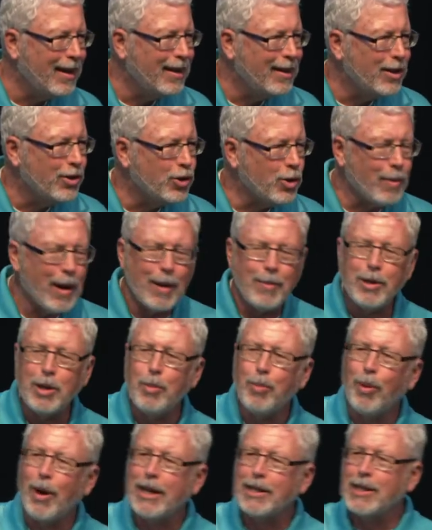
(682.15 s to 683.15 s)
So maybe you
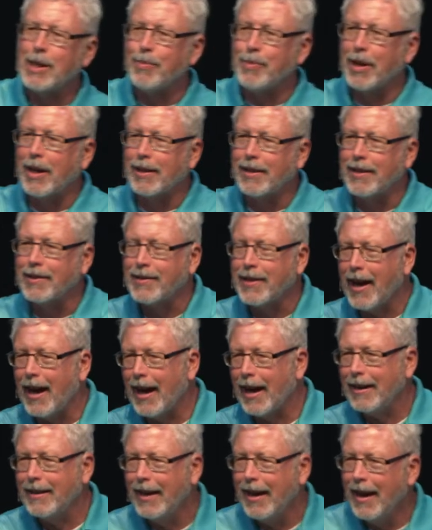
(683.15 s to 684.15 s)
pray something like this:
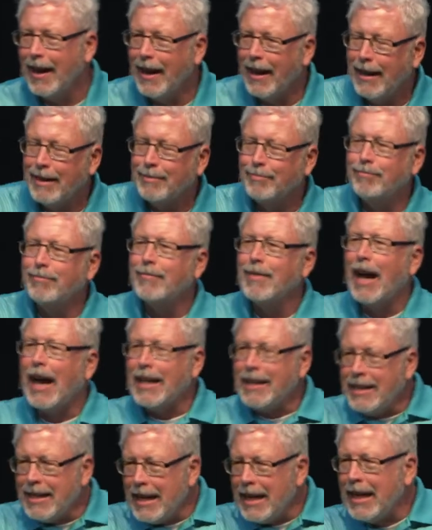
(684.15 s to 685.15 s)
God, I
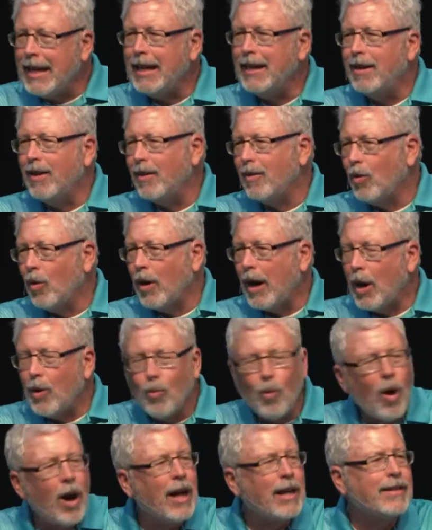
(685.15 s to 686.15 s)
need or I
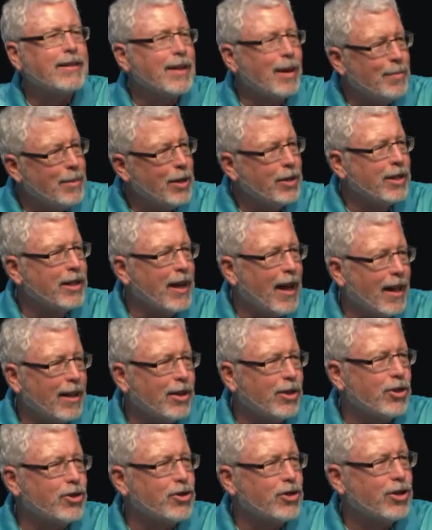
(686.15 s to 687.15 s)
want a million
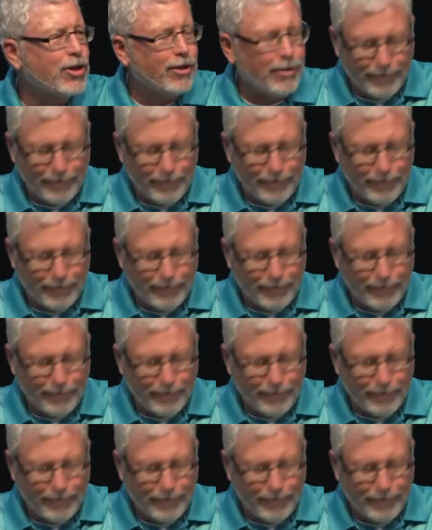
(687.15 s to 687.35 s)
dollars